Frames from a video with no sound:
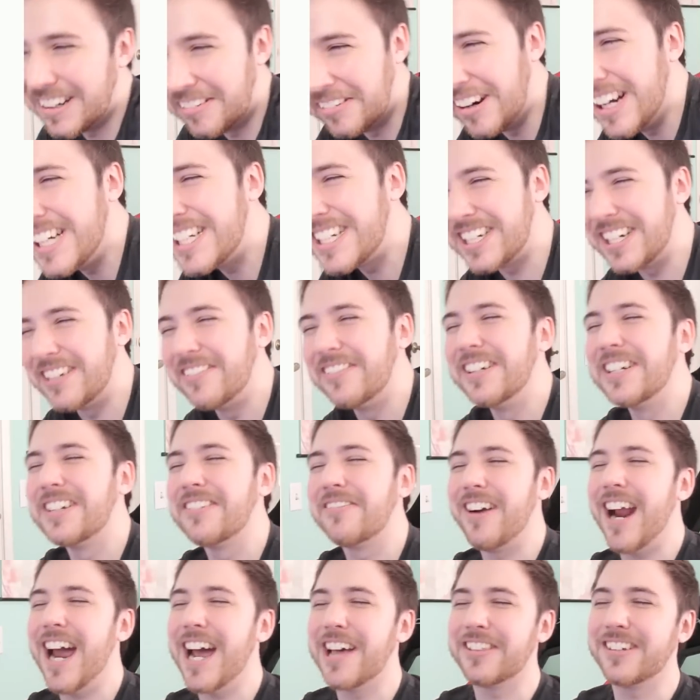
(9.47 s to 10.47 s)
Which you
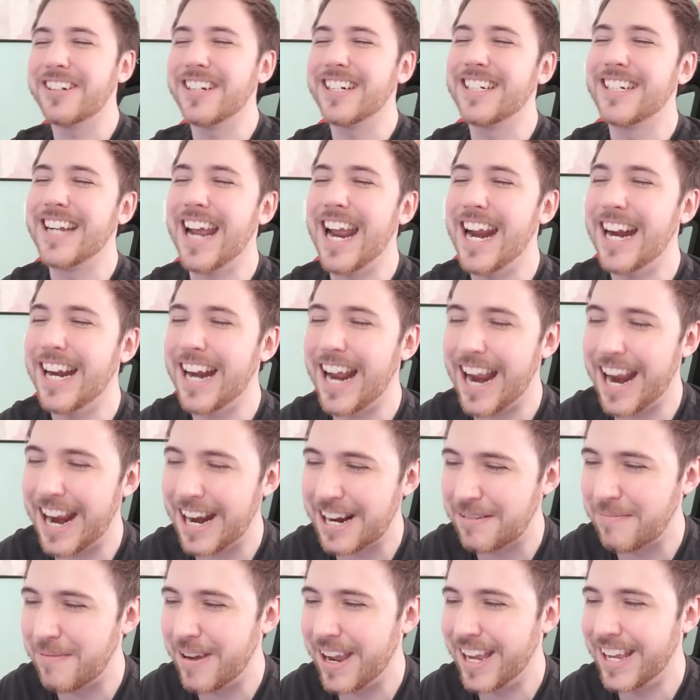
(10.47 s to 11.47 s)
would rather date
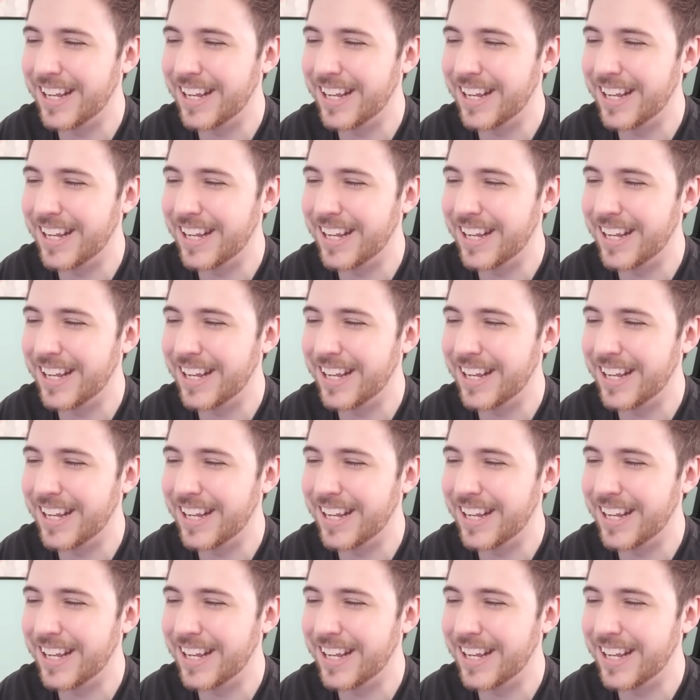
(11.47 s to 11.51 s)
anime